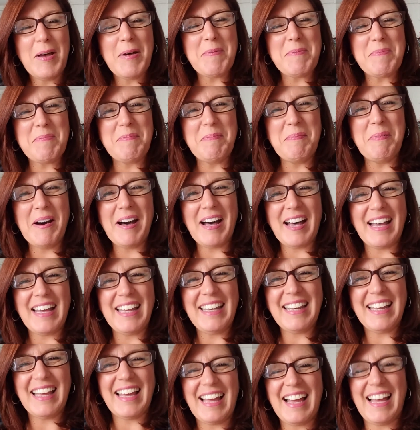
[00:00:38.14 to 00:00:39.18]

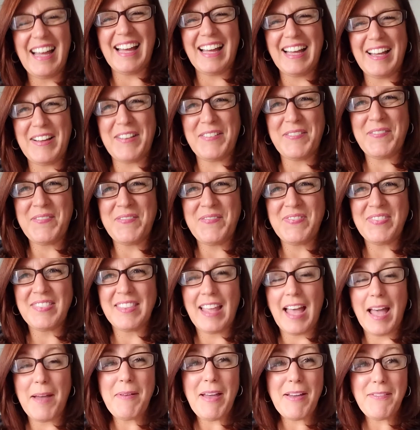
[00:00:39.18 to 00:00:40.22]
But I'm
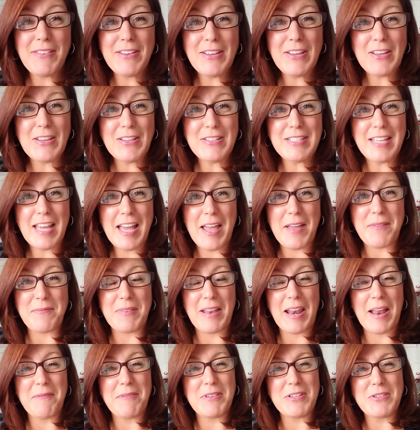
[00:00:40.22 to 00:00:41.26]
having a good time,
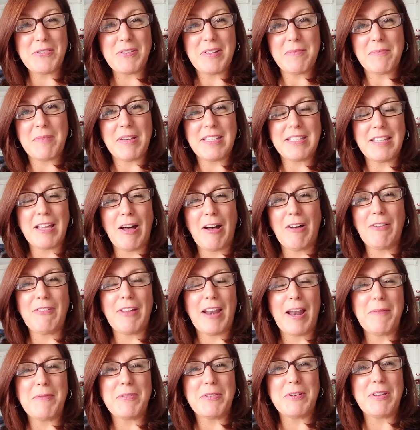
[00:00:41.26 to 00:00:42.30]
and I'm enjoying myself,
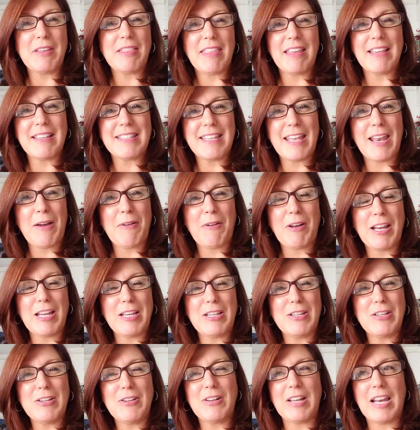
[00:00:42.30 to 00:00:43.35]
and I'm doing things that I want to
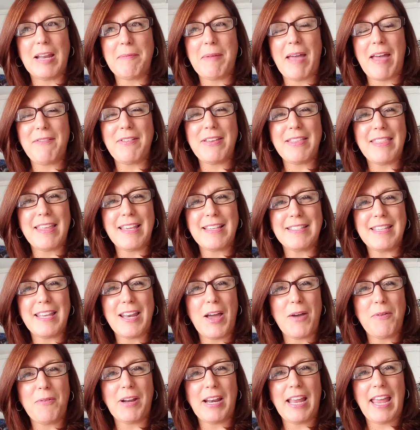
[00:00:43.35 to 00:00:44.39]
do, and I'm having things that
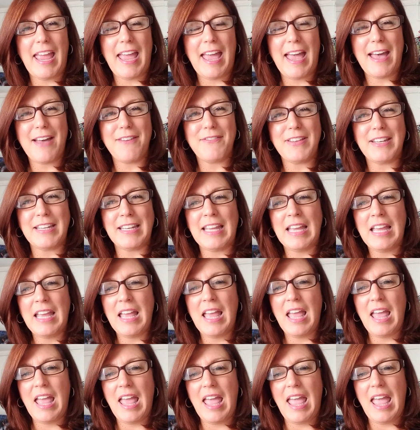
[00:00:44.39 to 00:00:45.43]
I want to have, and
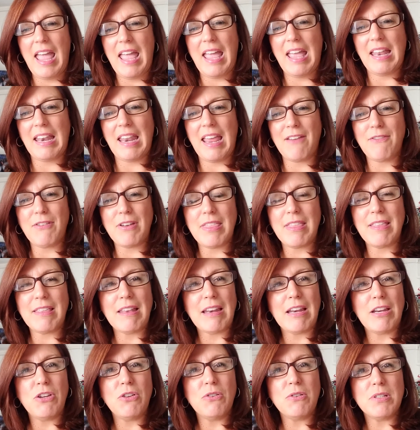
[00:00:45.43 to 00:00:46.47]
everything
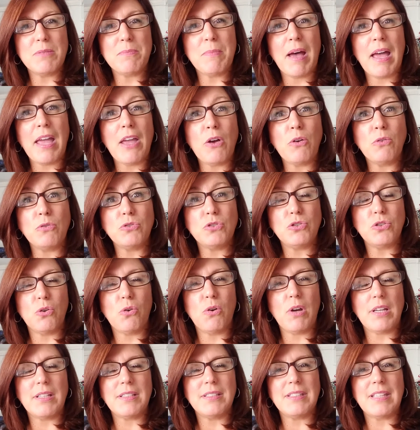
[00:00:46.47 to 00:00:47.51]
that I do is my own
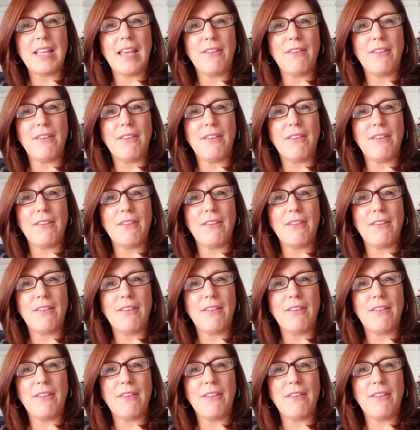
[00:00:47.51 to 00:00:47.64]
choice.